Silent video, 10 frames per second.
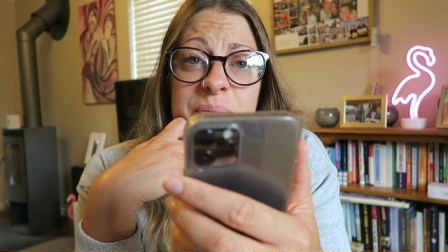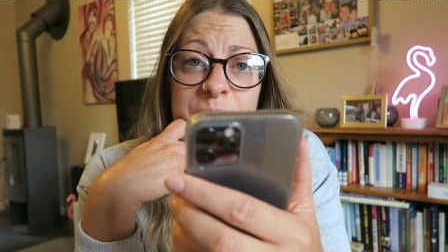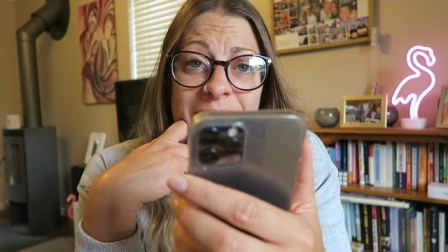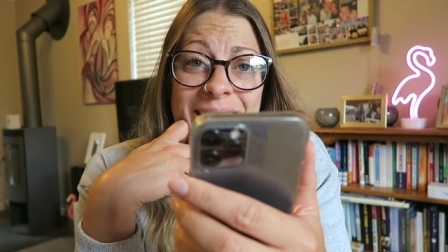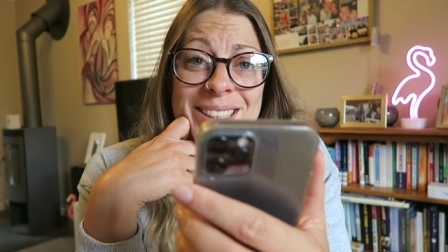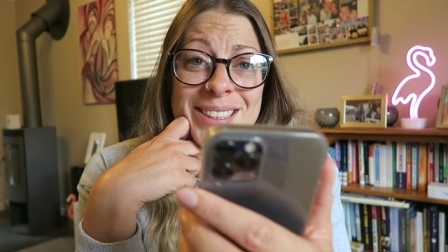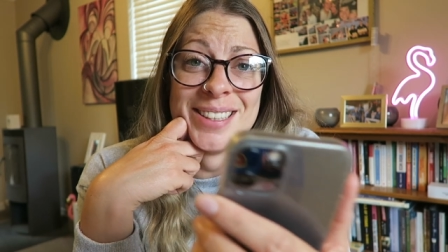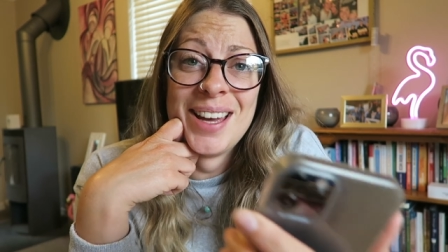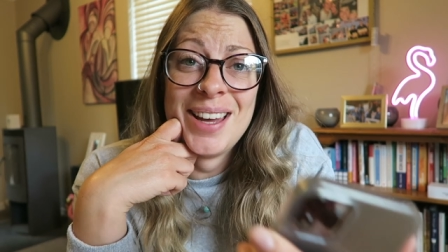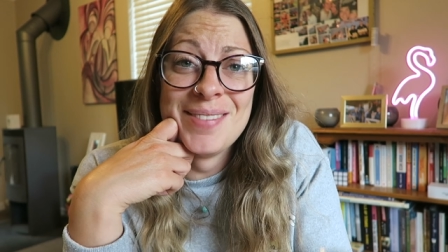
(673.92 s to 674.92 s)

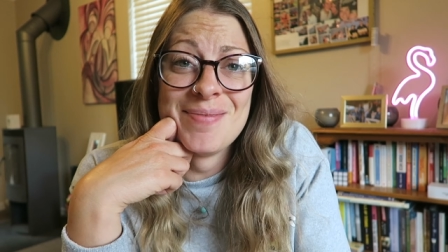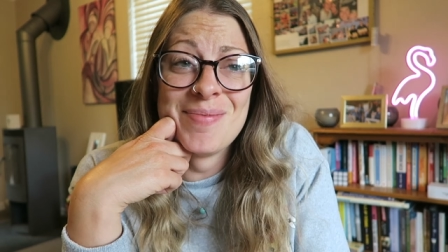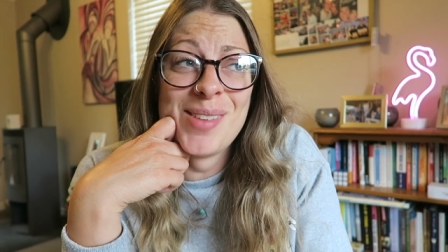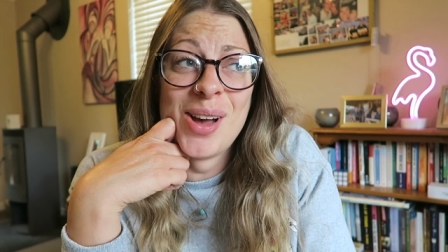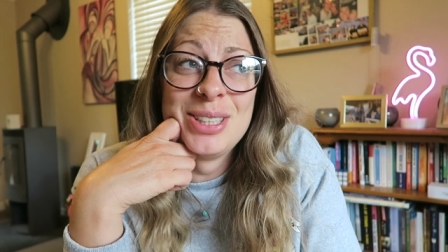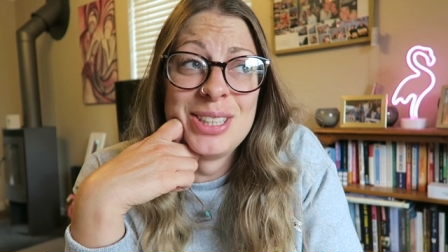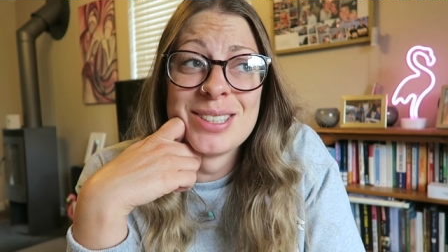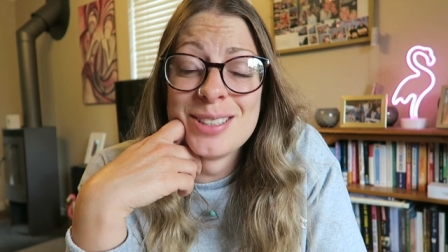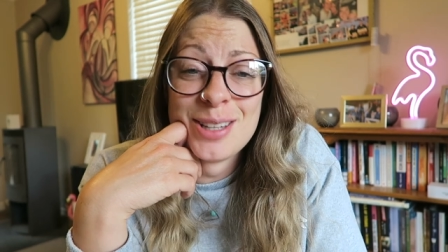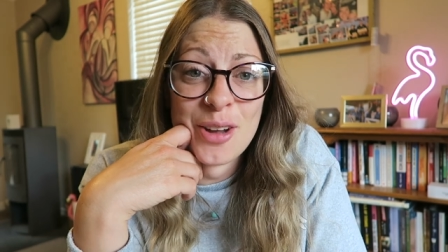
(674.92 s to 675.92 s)
Pizza. I
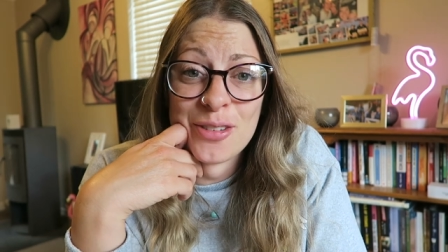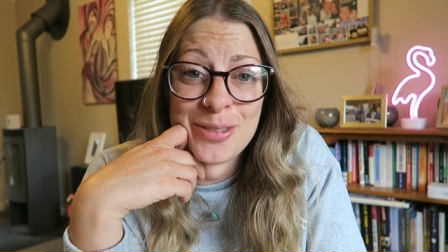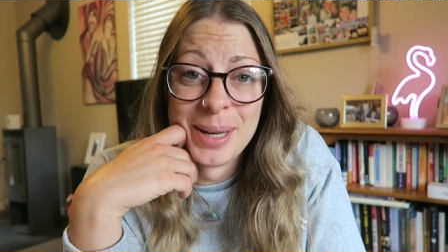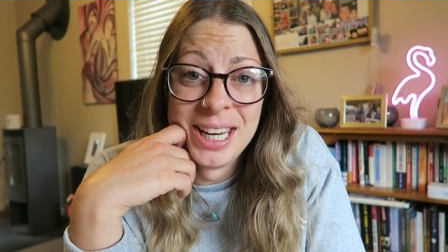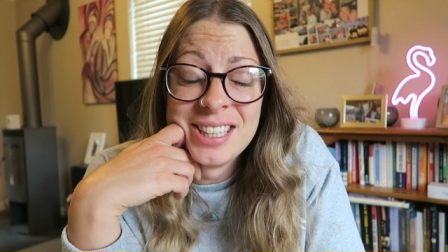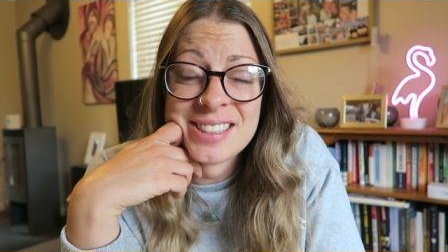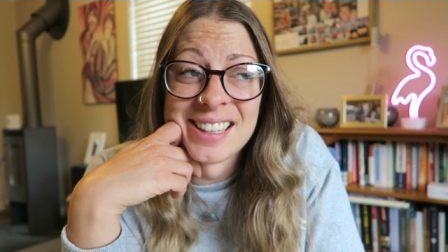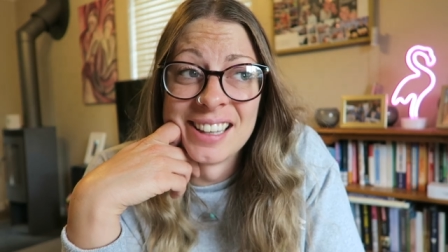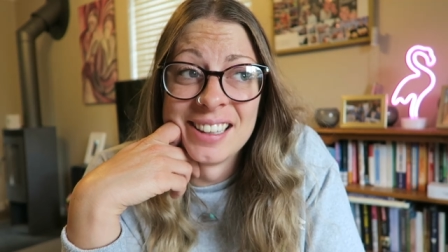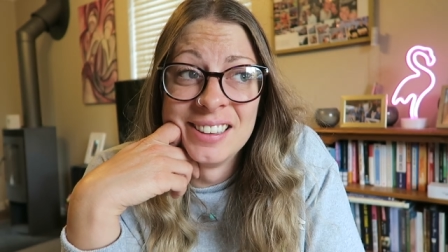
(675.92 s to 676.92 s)
just love
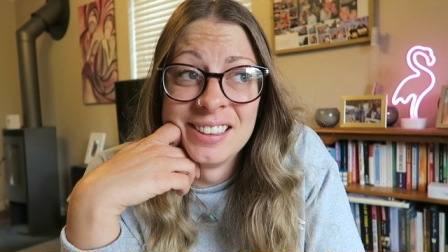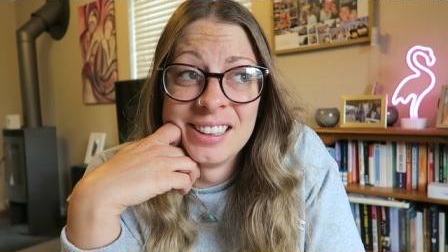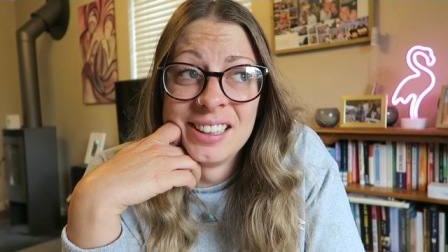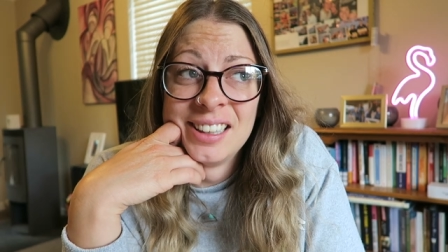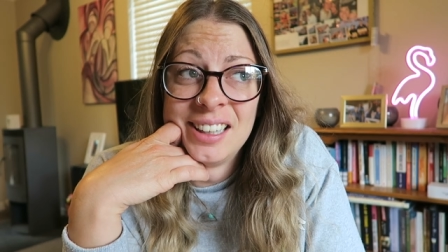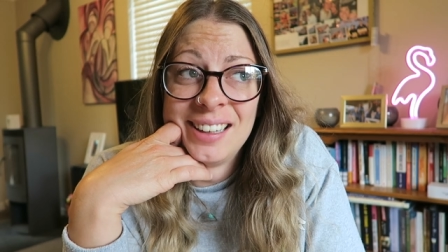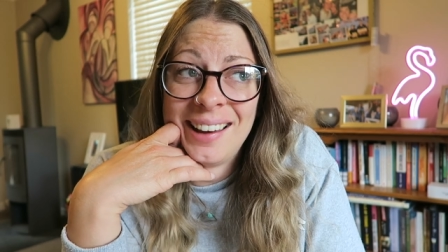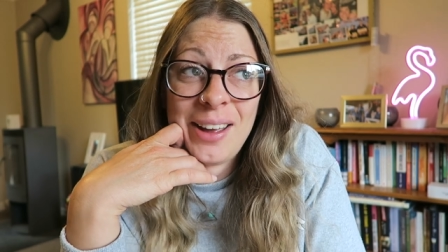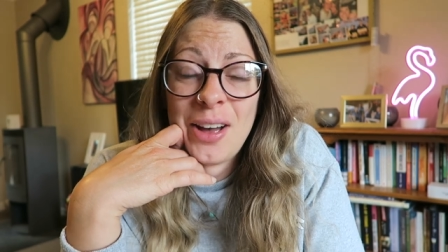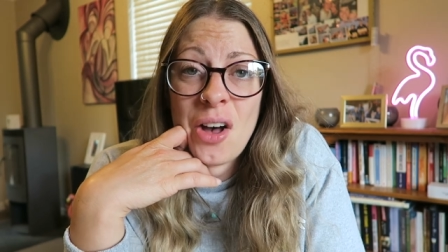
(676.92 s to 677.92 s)
pizza.
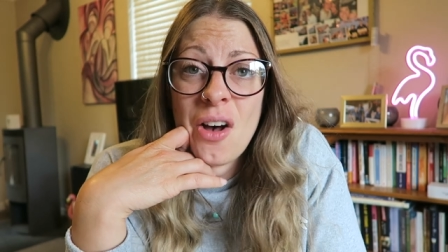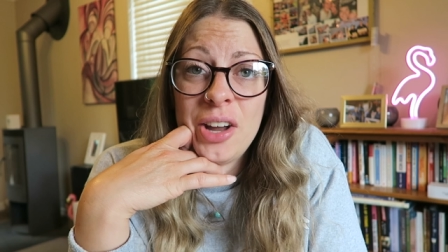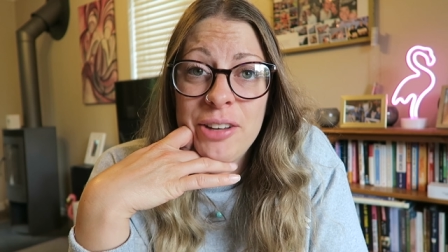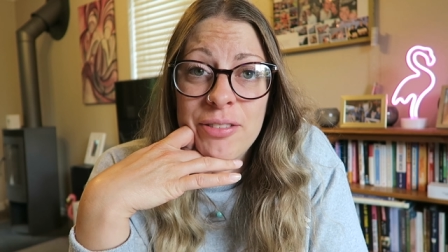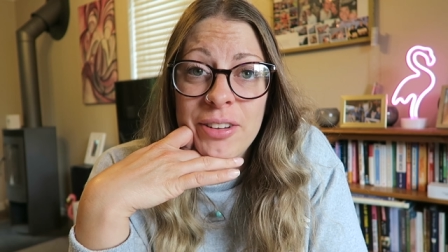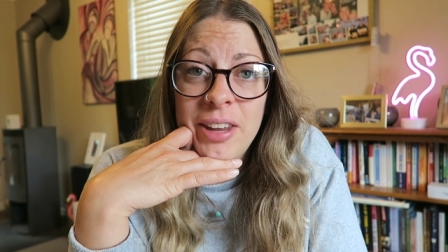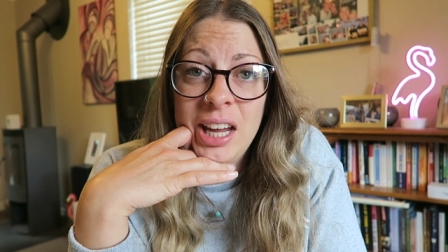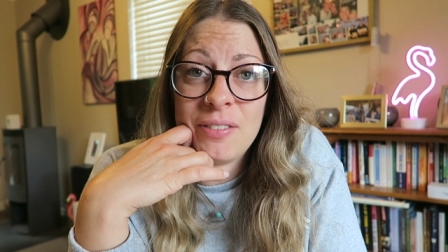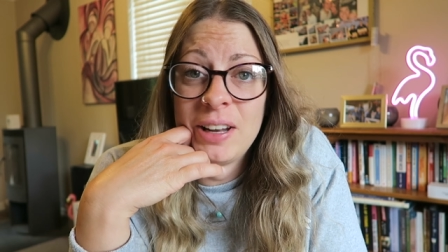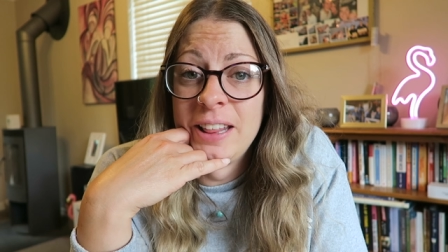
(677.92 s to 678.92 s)
Like, I can't even
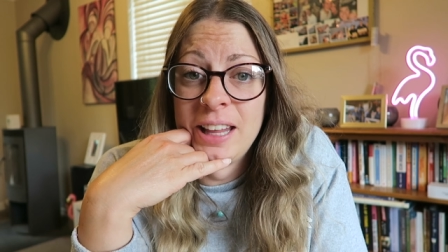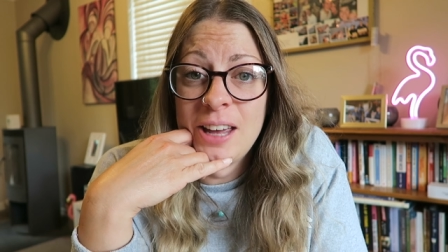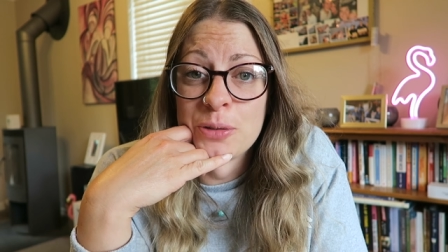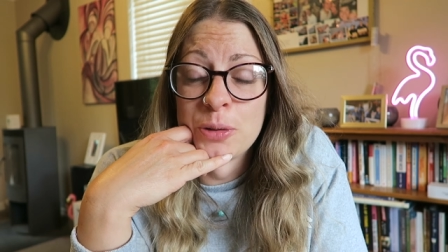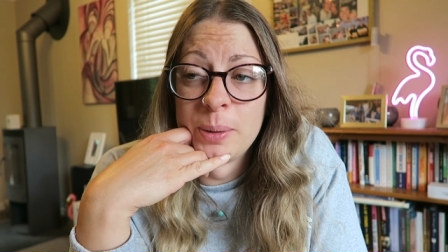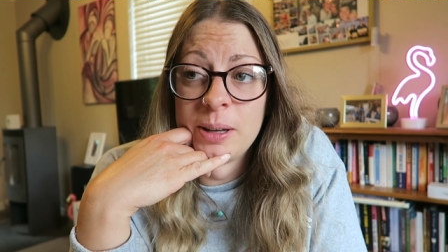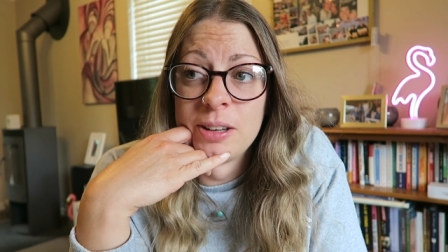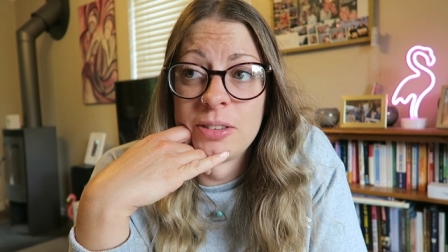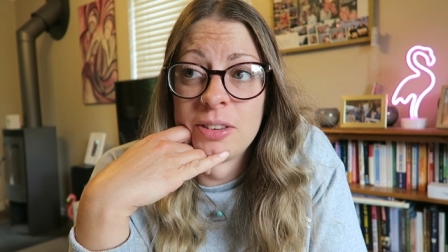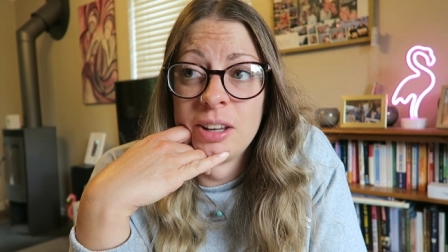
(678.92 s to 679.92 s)
think of anything else
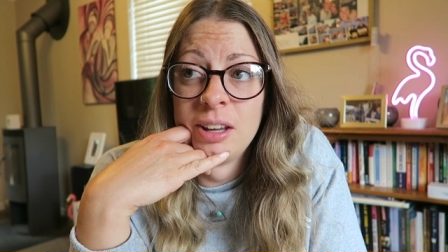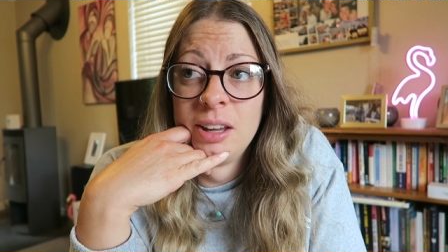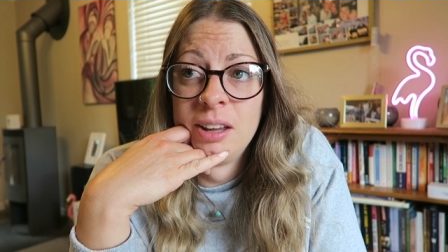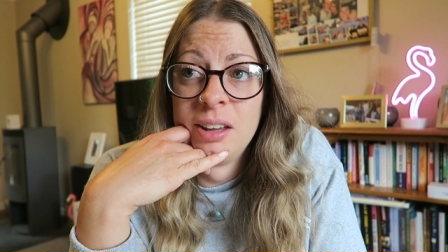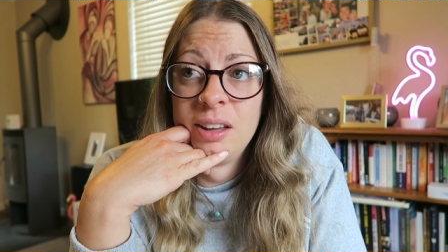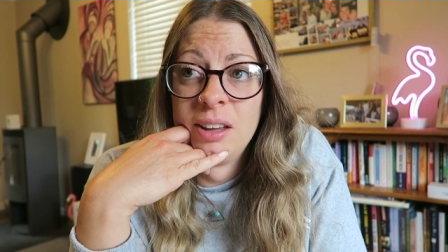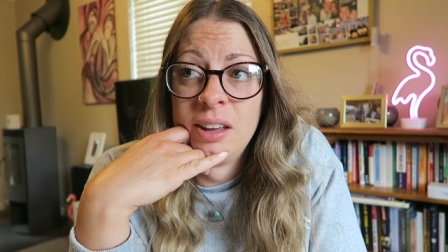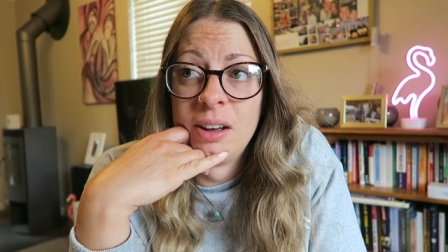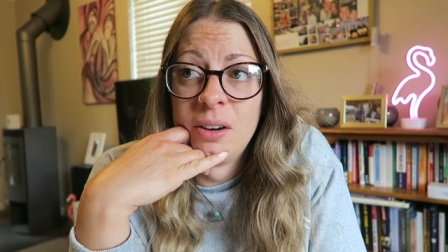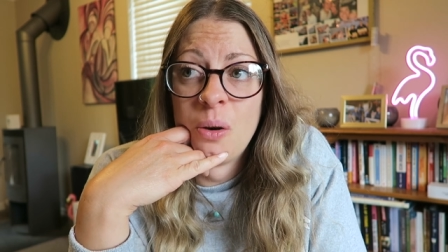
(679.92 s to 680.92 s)
because
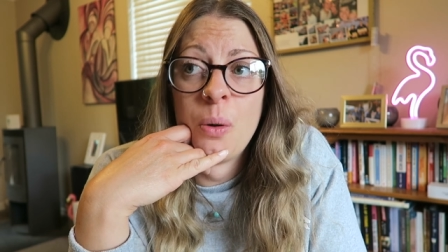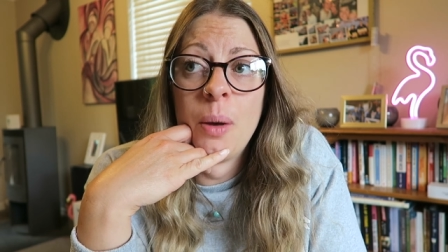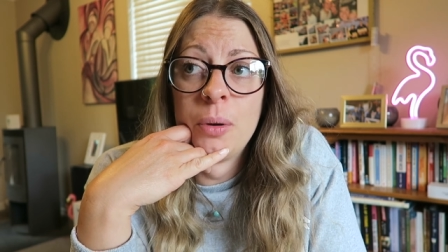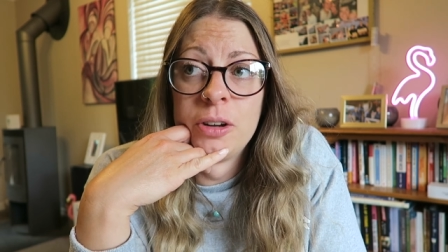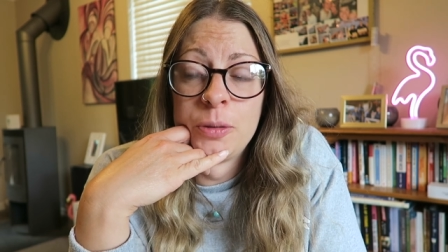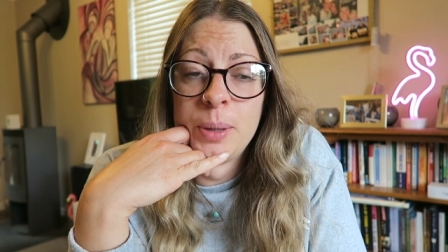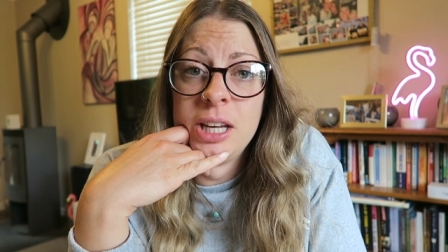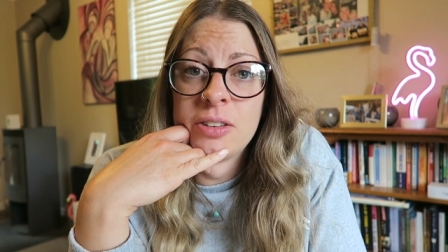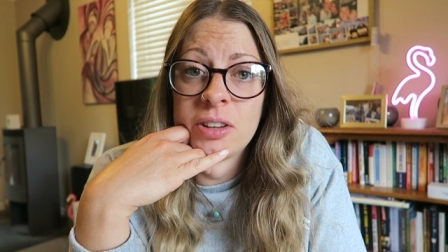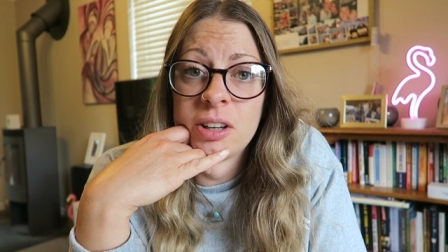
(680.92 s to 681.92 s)
all I want is
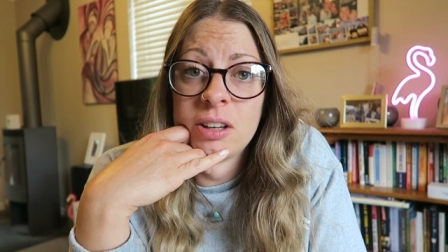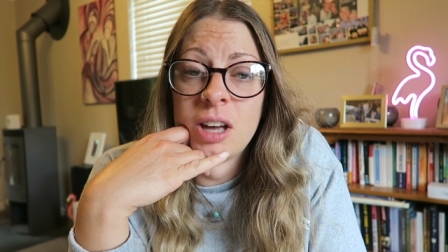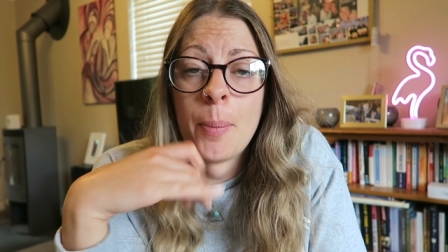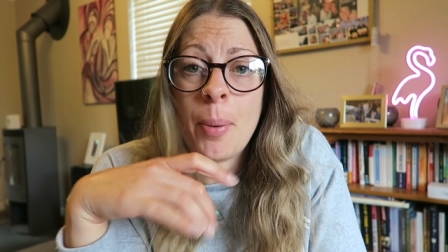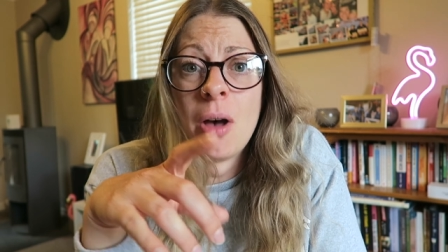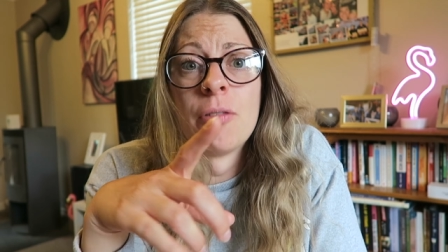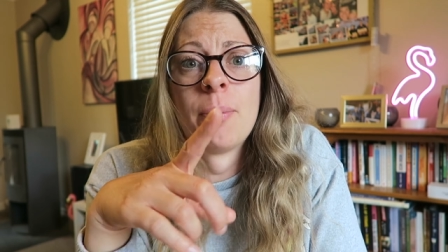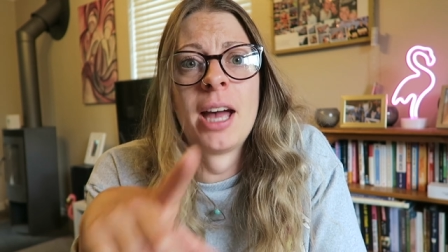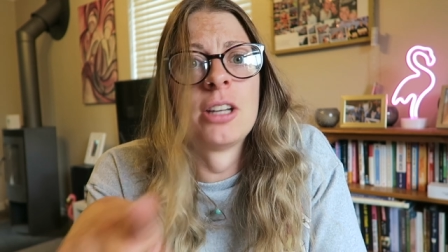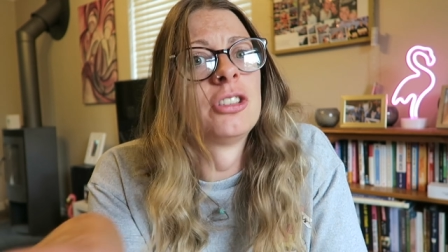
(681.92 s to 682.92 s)
pizza, apart from
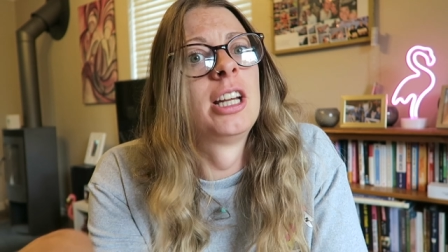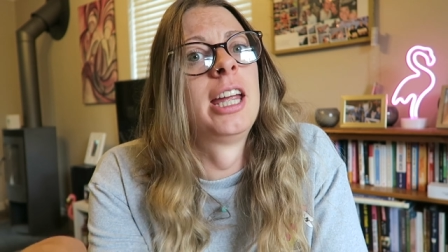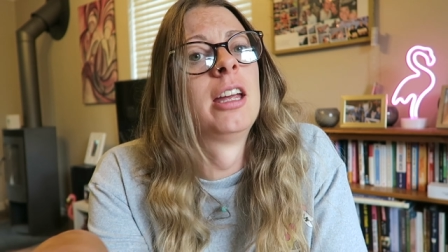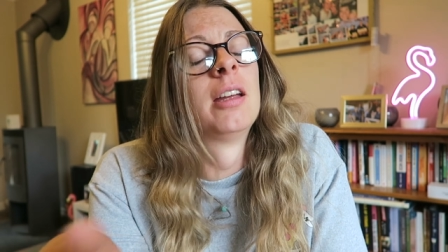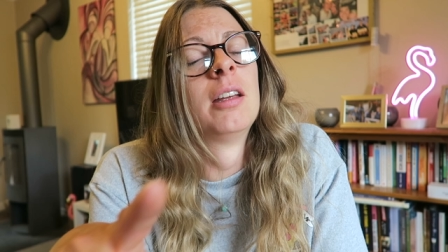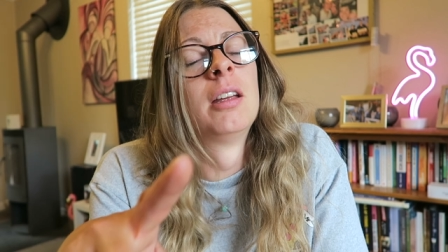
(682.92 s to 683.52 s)
actually